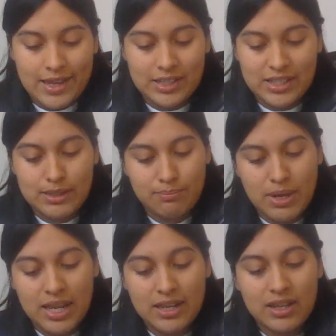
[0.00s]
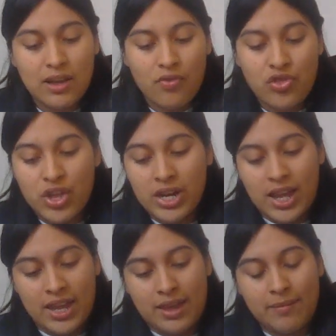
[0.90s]
and spend the
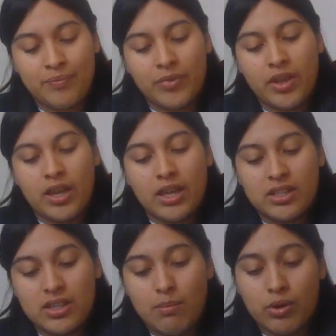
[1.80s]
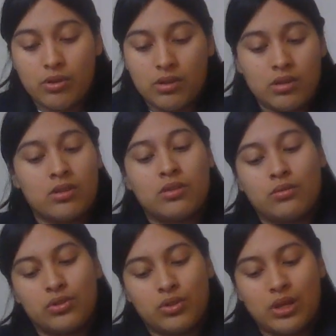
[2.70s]
night. Double
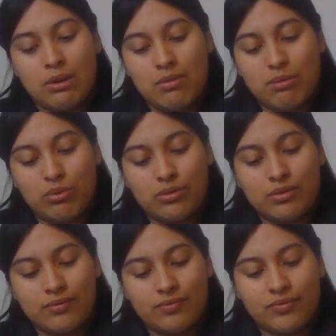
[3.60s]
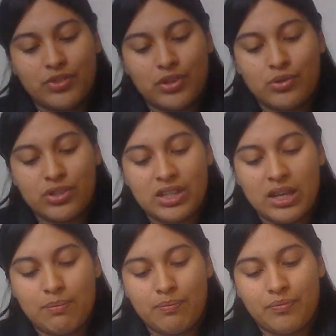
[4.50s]
uh-oh, Judy mumbled. You
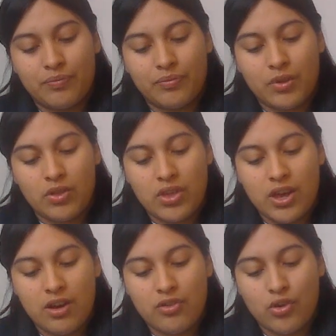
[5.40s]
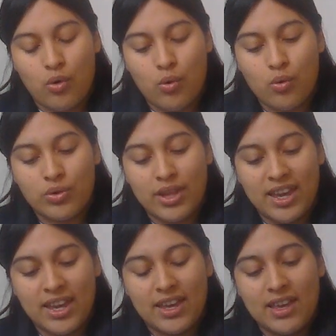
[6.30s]
sleep there the whole
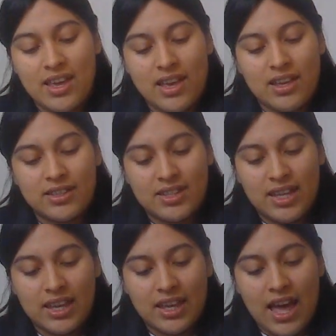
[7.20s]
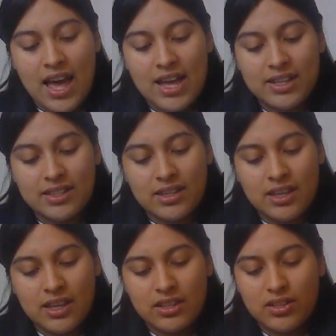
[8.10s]
night? Stink asked.
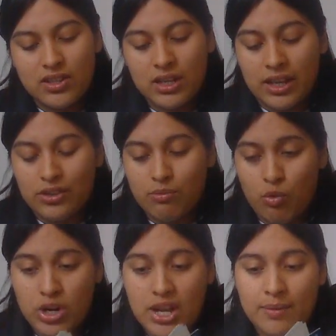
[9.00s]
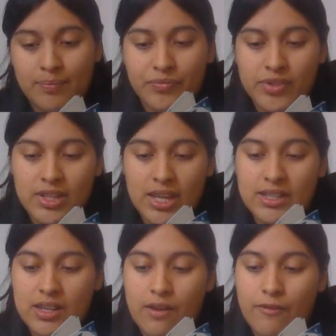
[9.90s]
Till the next morning?
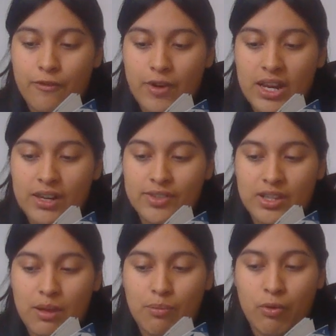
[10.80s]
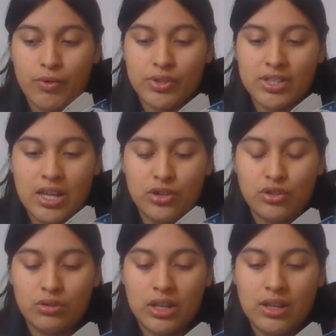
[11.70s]
Stink's afraid of sleepover, said
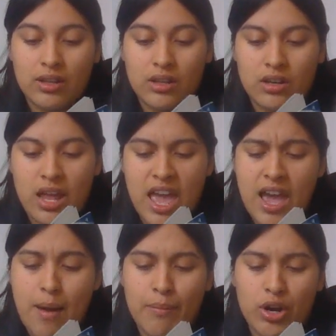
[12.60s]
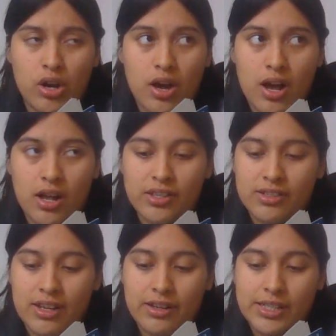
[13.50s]
Judy. Am not,
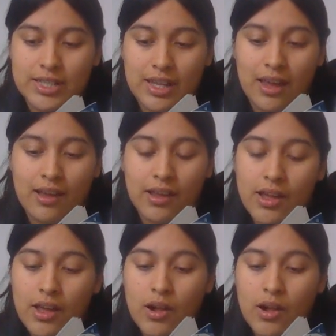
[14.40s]
said Stink.